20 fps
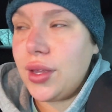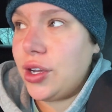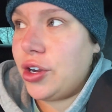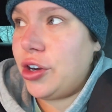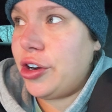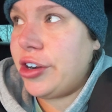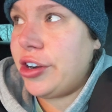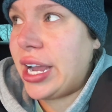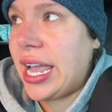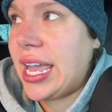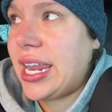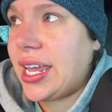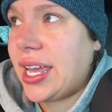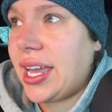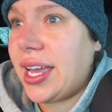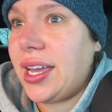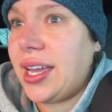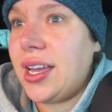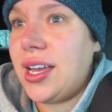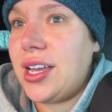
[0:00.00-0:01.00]

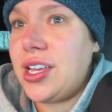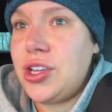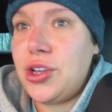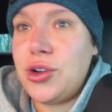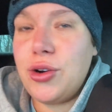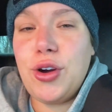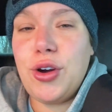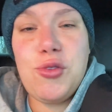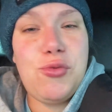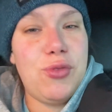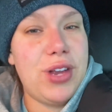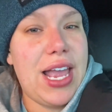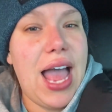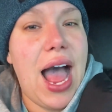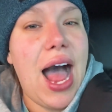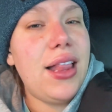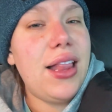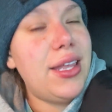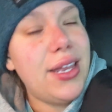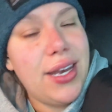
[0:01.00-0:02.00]
creating your
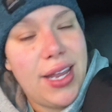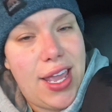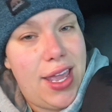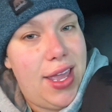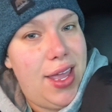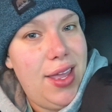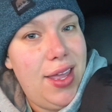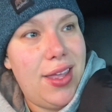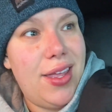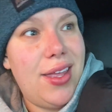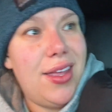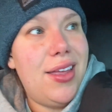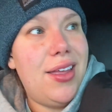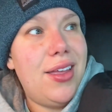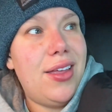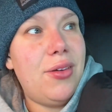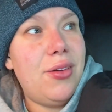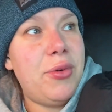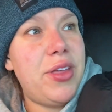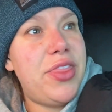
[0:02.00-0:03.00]
reality
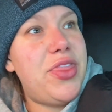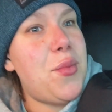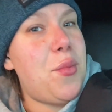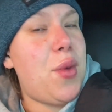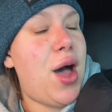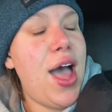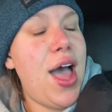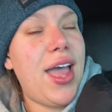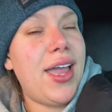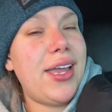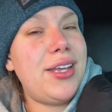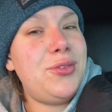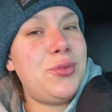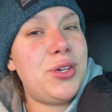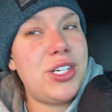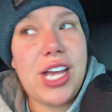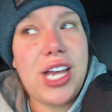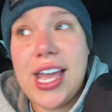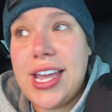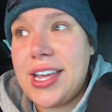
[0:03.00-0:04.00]
with the mind,
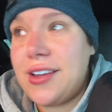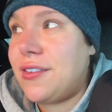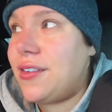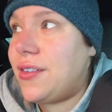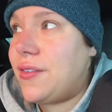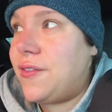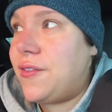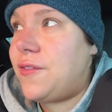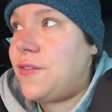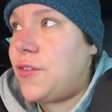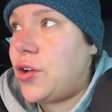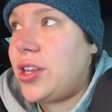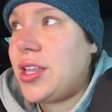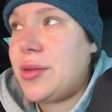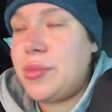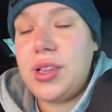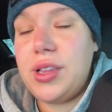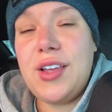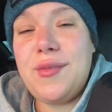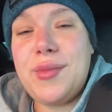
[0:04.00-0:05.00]
which I
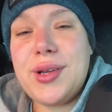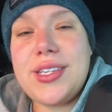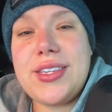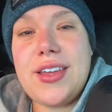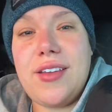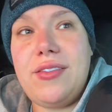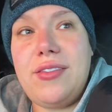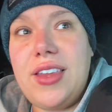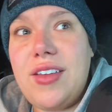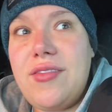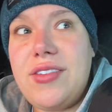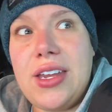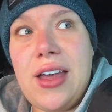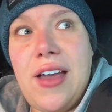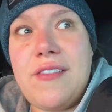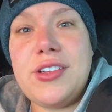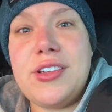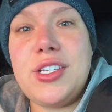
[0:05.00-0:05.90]
fully believe because I've lived it, I've